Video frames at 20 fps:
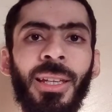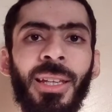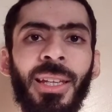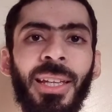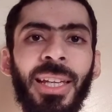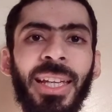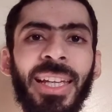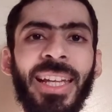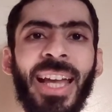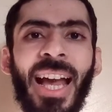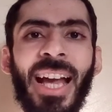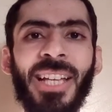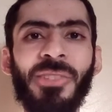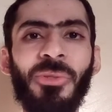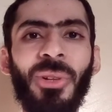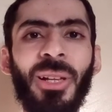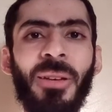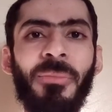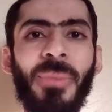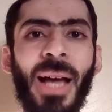Hey guys,
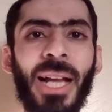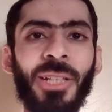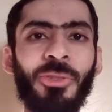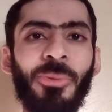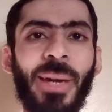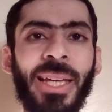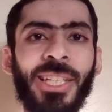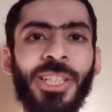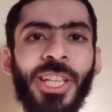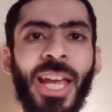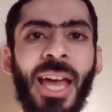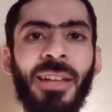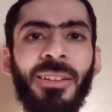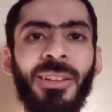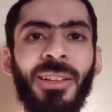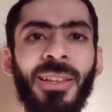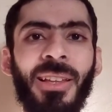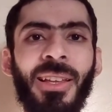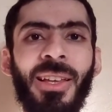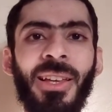welcome back to my
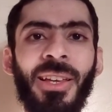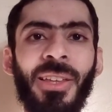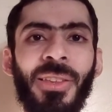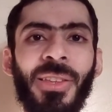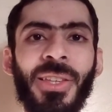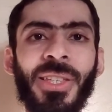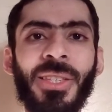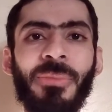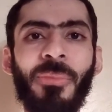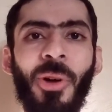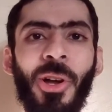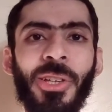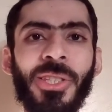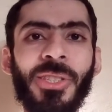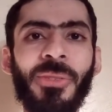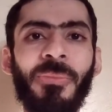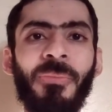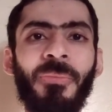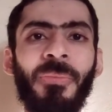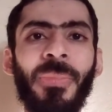channel. This is
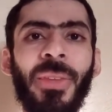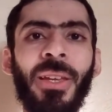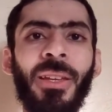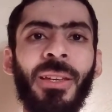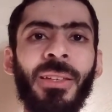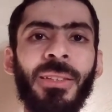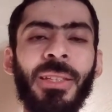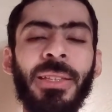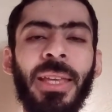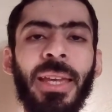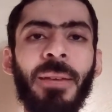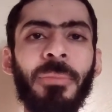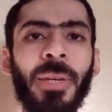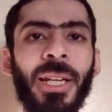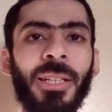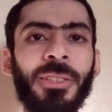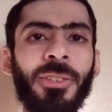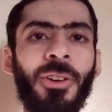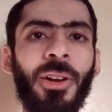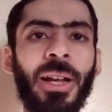Most. Today I'm
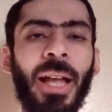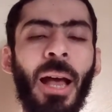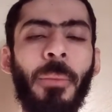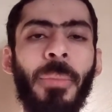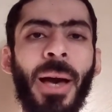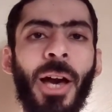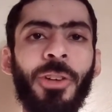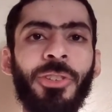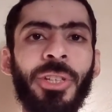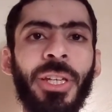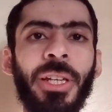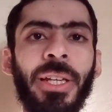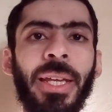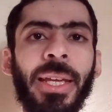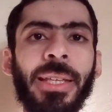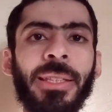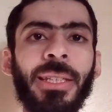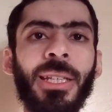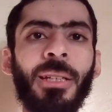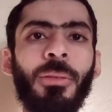going to talk about
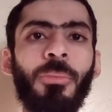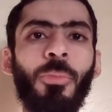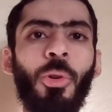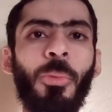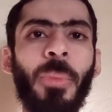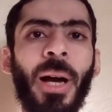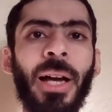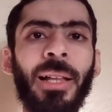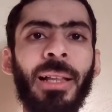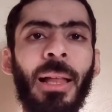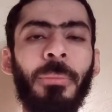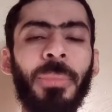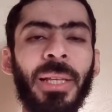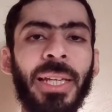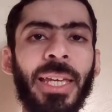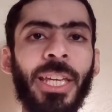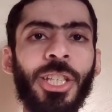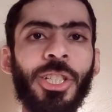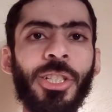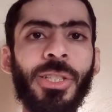creating mobile
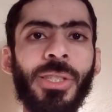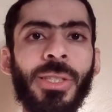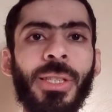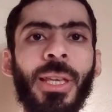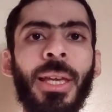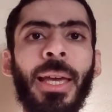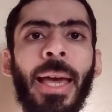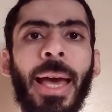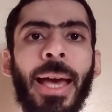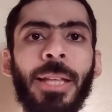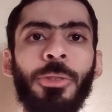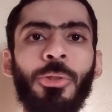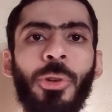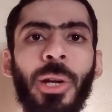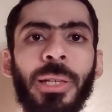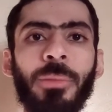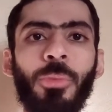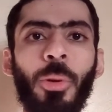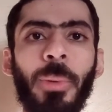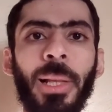applications,
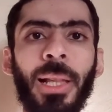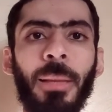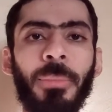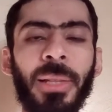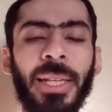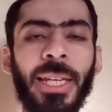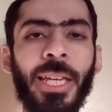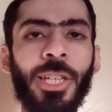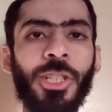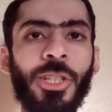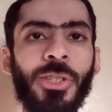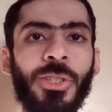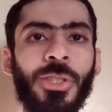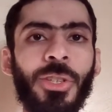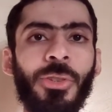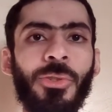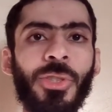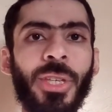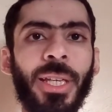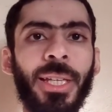Android mobile applications
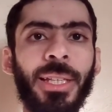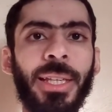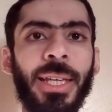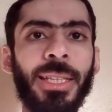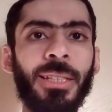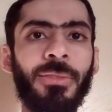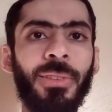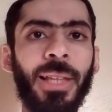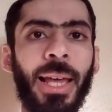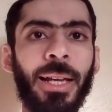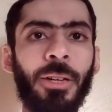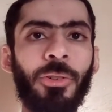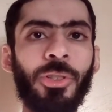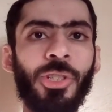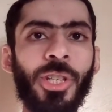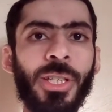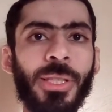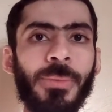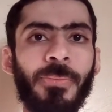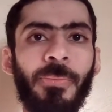using native
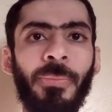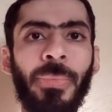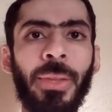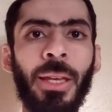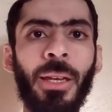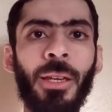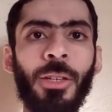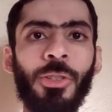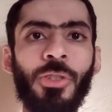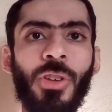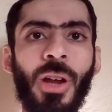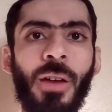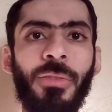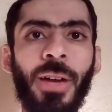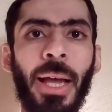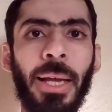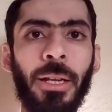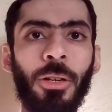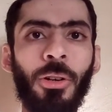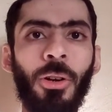languages,
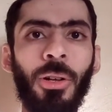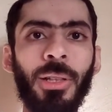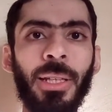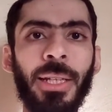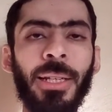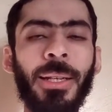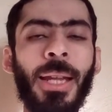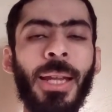Java and Kotlin,